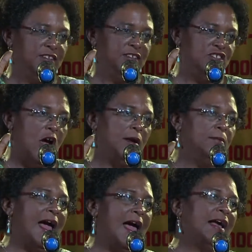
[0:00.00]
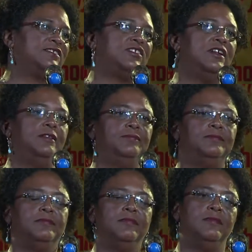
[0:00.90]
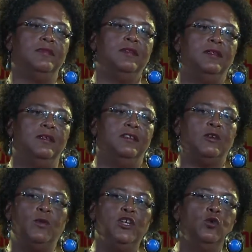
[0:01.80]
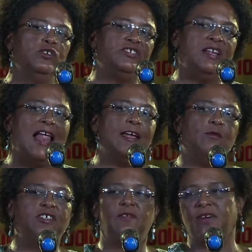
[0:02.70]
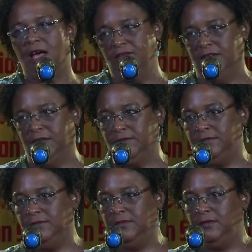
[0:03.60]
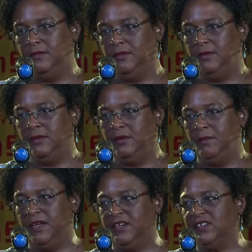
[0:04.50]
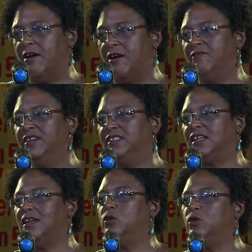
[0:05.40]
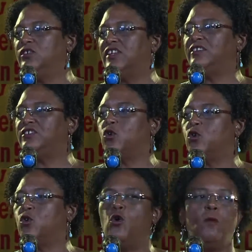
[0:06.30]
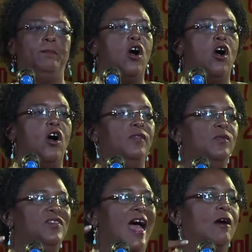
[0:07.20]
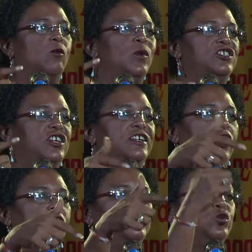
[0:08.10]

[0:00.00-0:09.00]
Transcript: It is not by accident that we use the language of a covenant, because a covenant allows us to go beyond that which is our